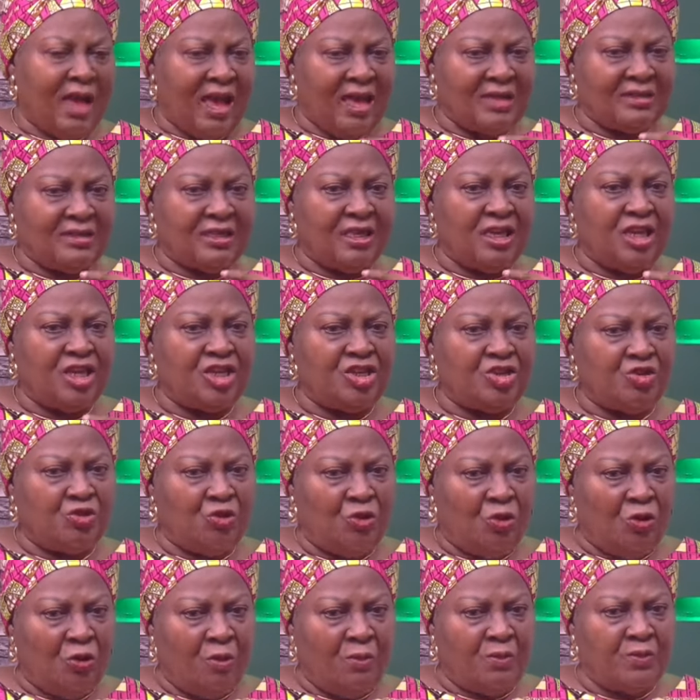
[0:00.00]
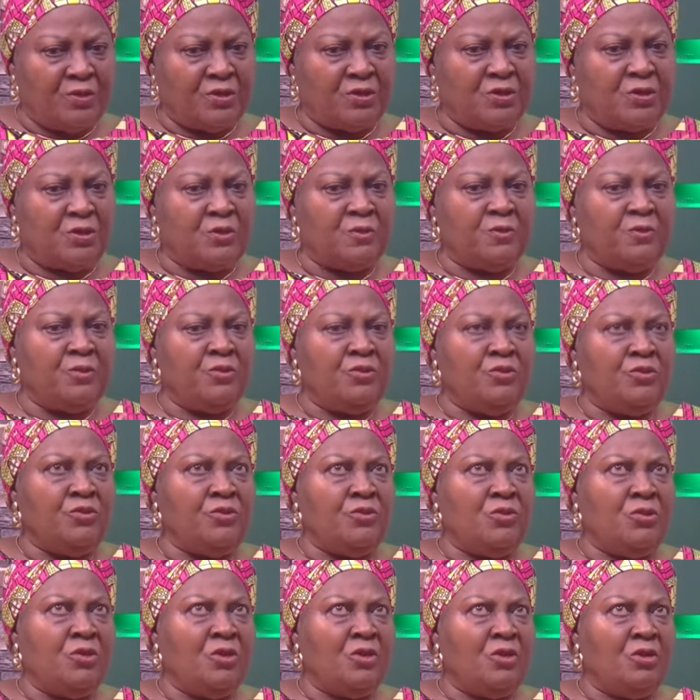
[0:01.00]
As age comes,
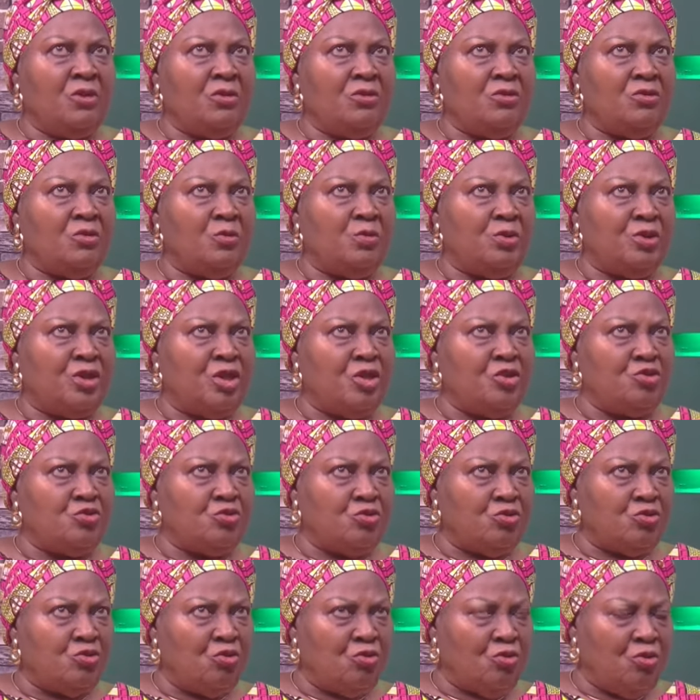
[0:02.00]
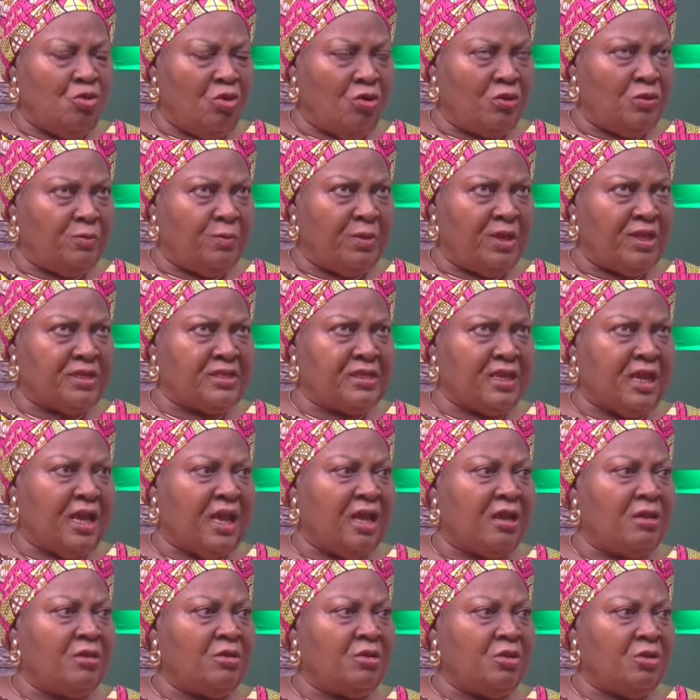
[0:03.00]
you begin to know God
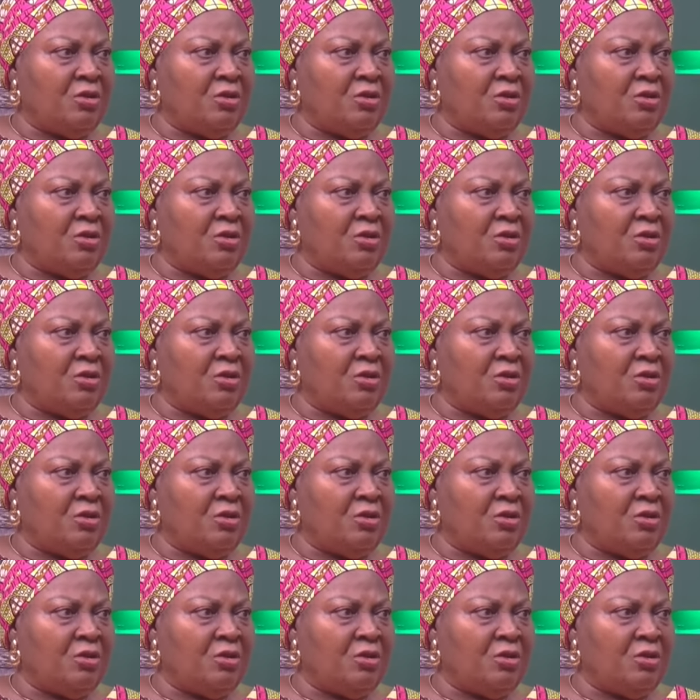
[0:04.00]
better,